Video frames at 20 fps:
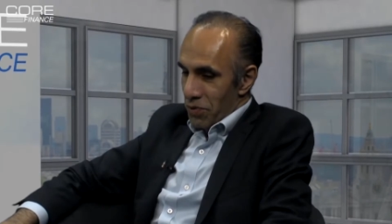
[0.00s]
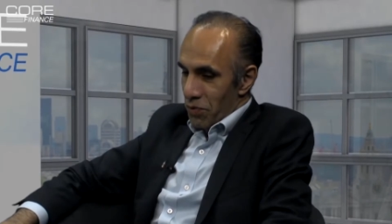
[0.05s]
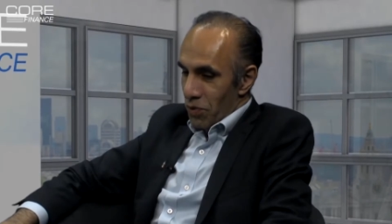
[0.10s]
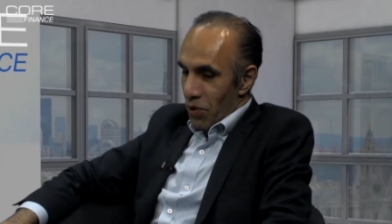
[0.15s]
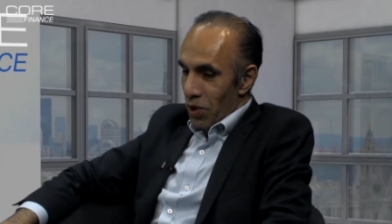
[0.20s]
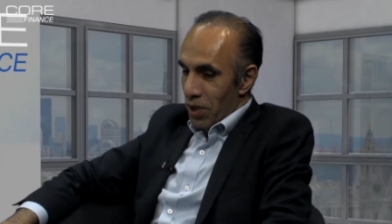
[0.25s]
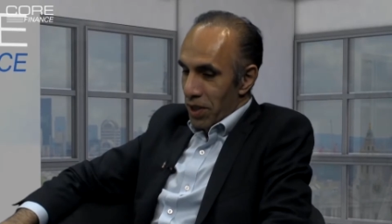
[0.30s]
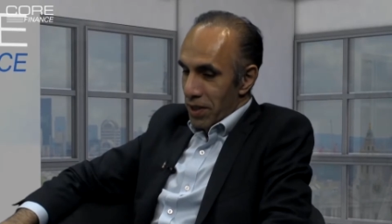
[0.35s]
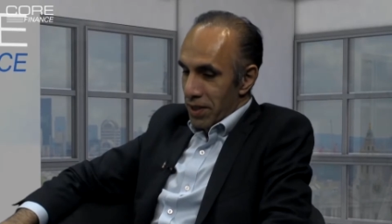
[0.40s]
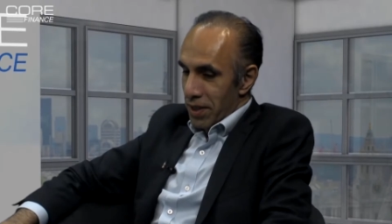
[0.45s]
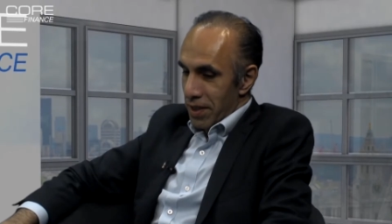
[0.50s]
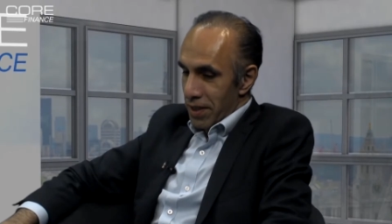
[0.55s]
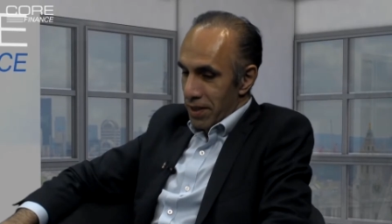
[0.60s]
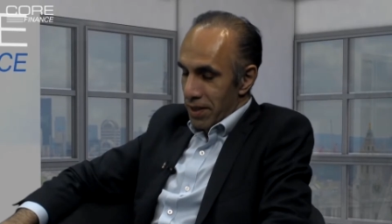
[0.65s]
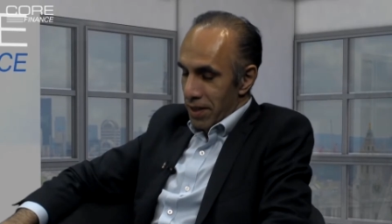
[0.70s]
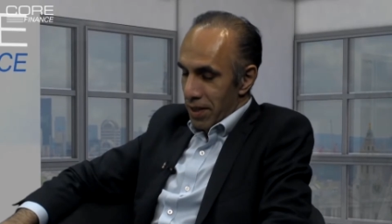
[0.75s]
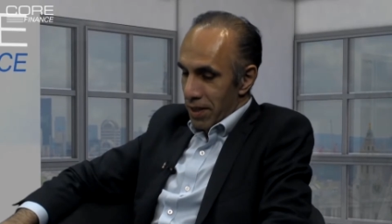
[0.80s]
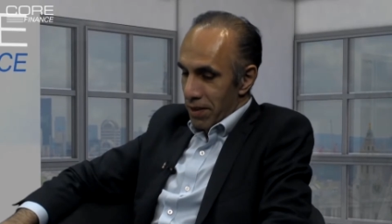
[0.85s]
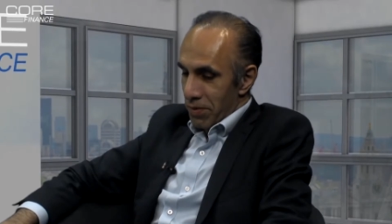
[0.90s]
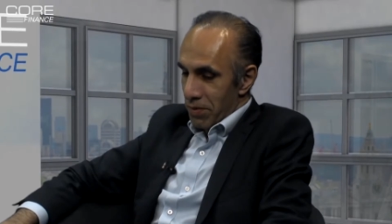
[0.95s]
rocketed,
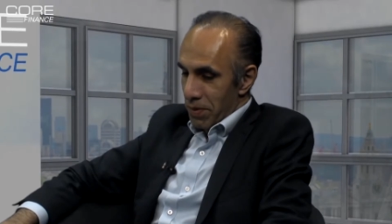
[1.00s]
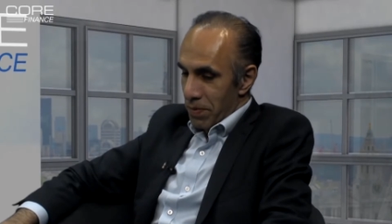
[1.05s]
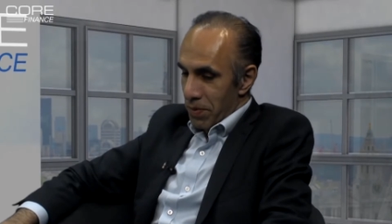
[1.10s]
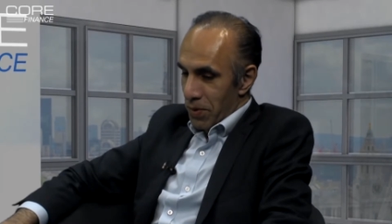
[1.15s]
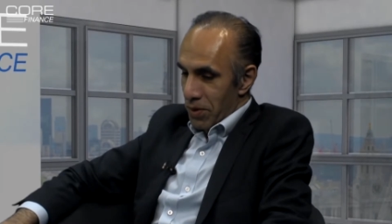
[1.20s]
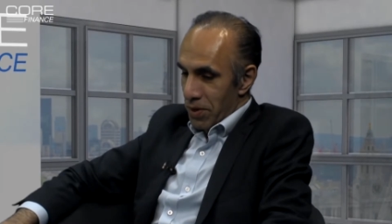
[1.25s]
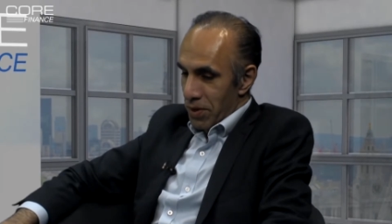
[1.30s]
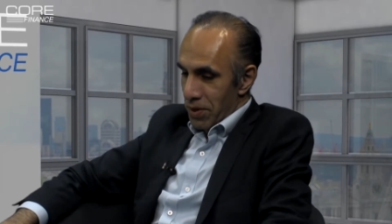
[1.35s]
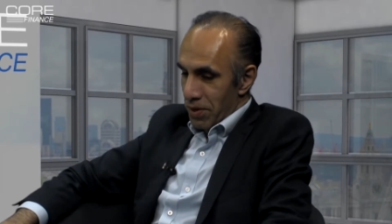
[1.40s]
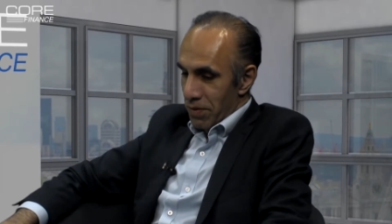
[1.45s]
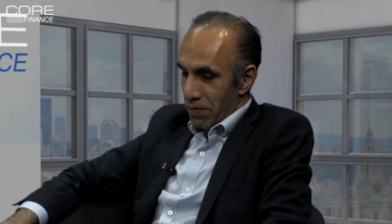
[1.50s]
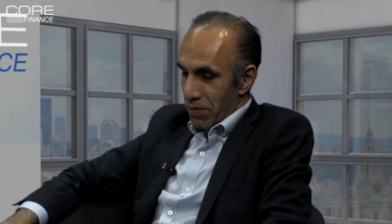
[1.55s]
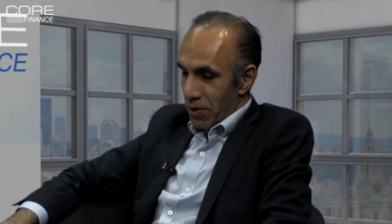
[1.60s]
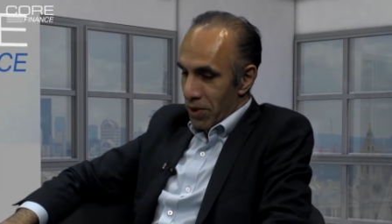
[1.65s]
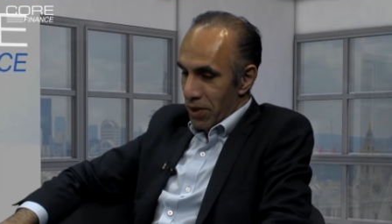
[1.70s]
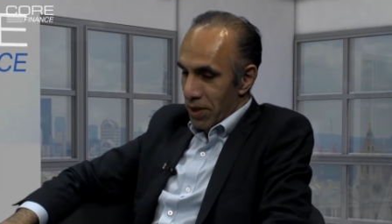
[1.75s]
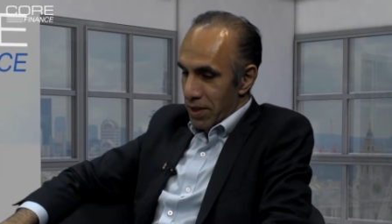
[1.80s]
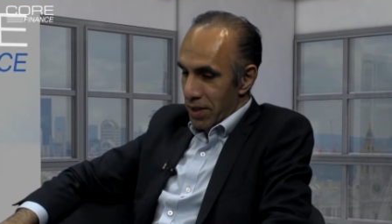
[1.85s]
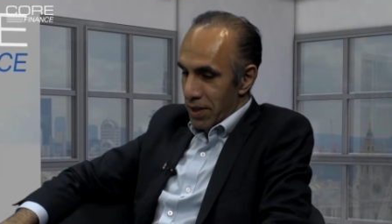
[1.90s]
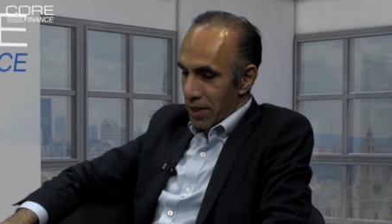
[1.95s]
they reported to have rocketed